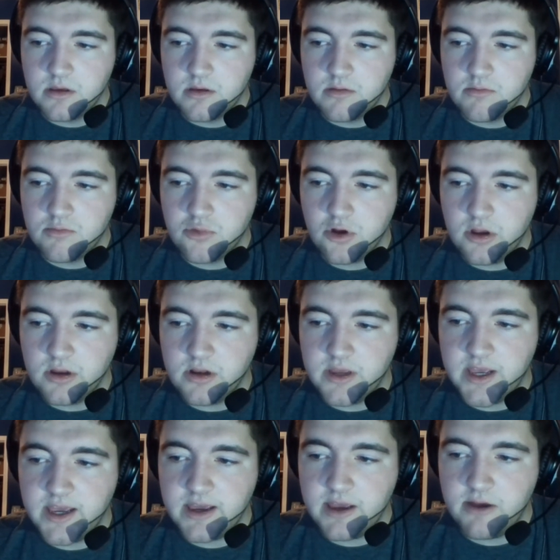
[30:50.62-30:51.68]
probably gonna
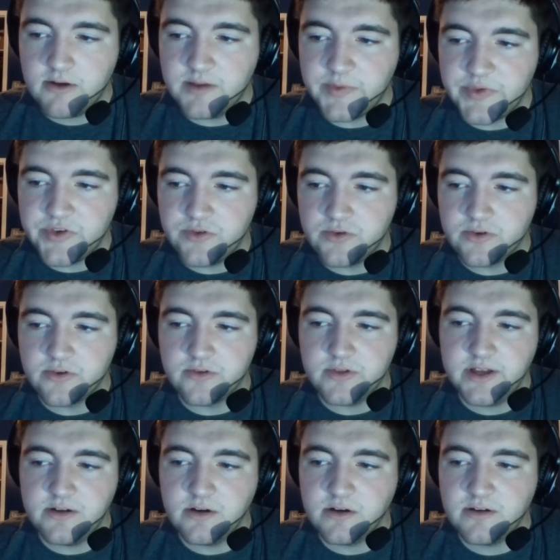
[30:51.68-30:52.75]
hang out come sooner or
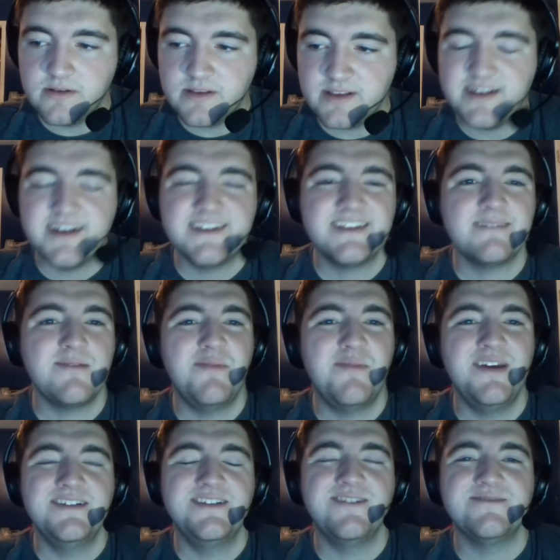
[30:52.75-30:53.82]
later. That's the nice thing about being
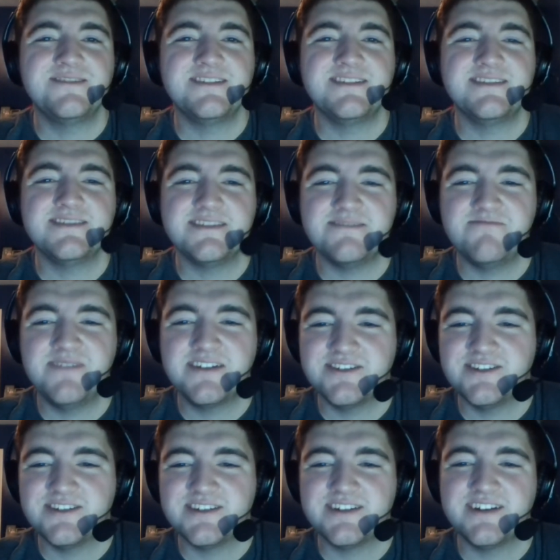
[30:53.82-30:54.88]
adults is we can
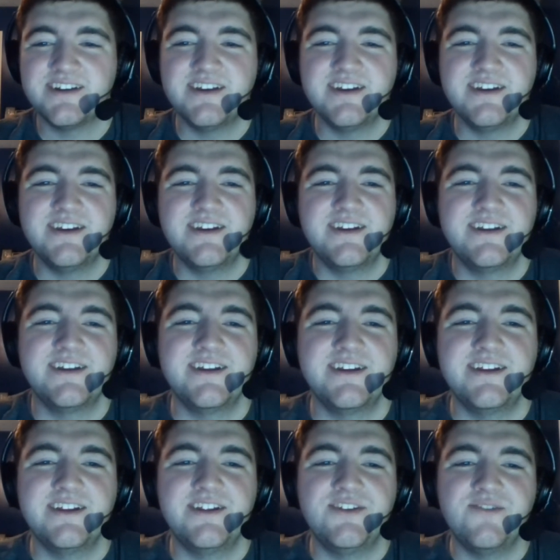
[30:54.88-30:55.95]
just
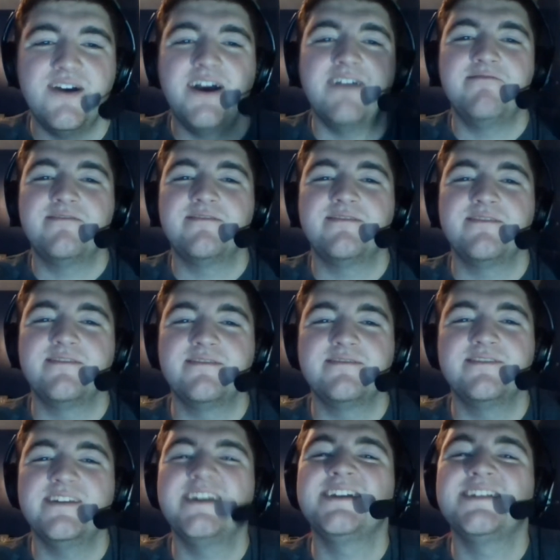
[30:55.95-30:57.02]
drive to
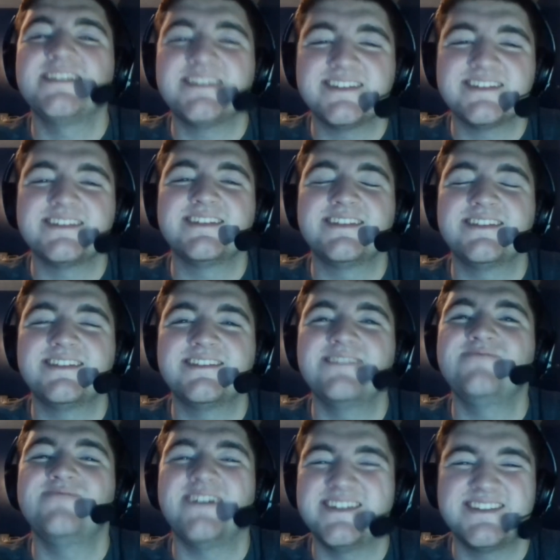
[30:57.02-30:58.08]
things. So
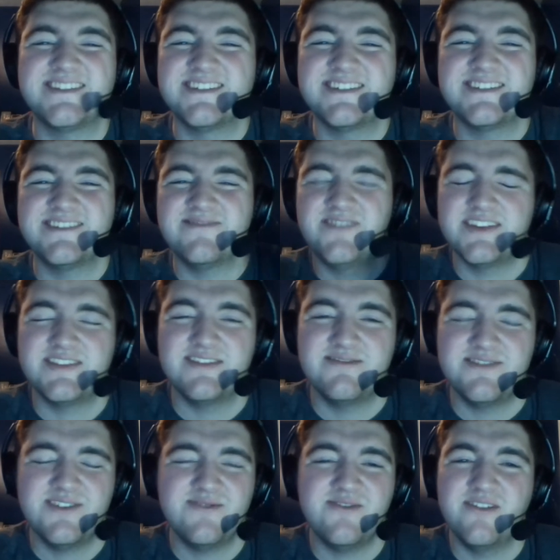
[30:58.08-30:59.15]
nice, so nice. It was
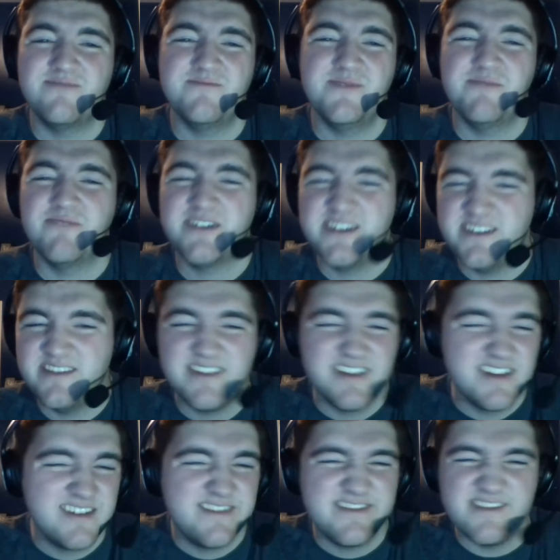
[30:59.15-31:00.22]
so hard when we were kids.
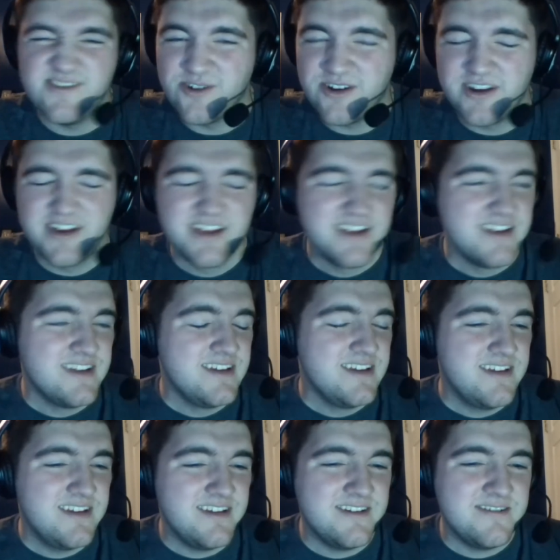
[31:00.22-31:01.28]
Good lord.
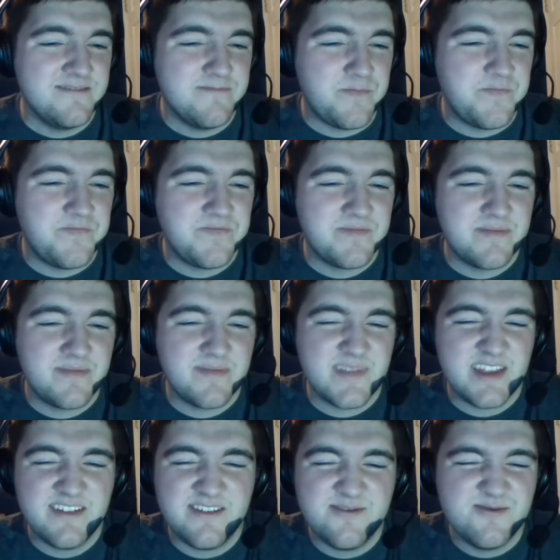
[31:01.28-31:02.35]
Um,
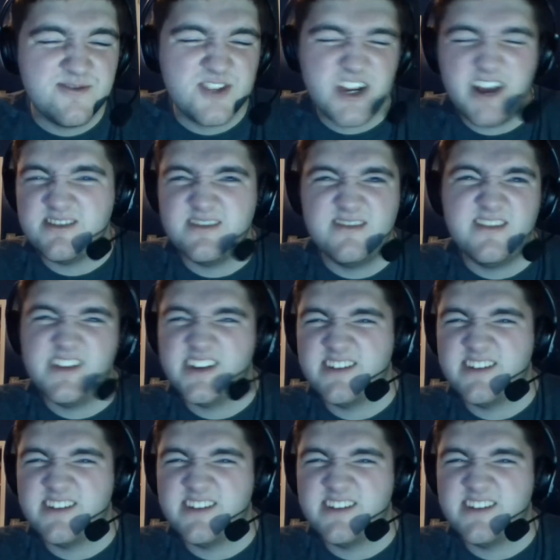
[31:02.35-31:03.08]
that whole childhood thing.